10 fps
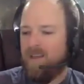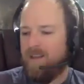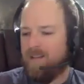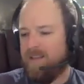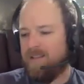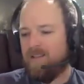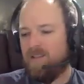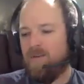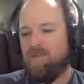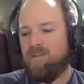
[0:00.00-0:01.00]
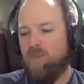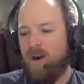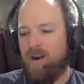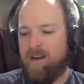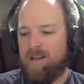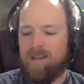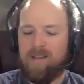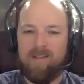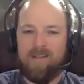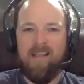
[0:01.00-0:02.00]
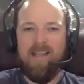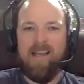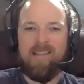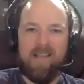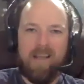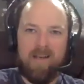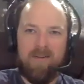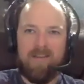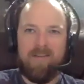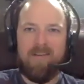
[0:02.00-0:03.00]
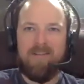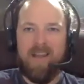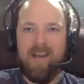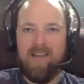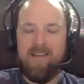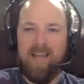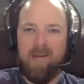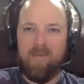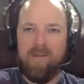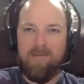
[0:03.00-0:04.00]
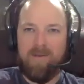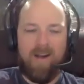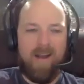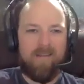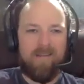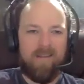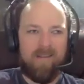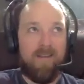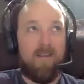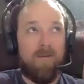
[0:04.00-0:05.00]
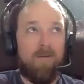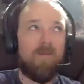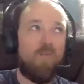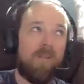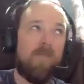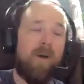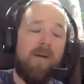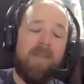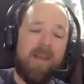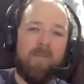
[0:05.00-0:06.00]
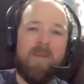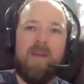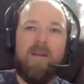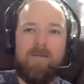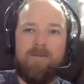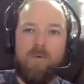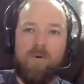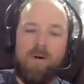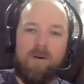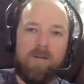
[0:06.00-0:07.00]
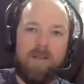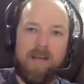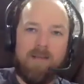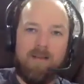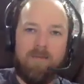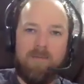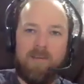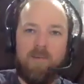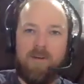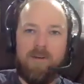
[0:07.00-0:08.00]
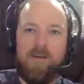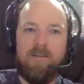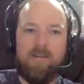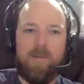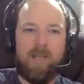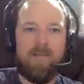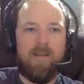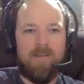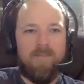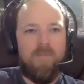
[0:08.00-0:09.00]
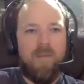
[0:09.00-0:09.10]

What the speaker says: it's so smart, and it just clicks, and you just understand how these animals have figured out to use what's above them for the last 150 million years. It makes sense.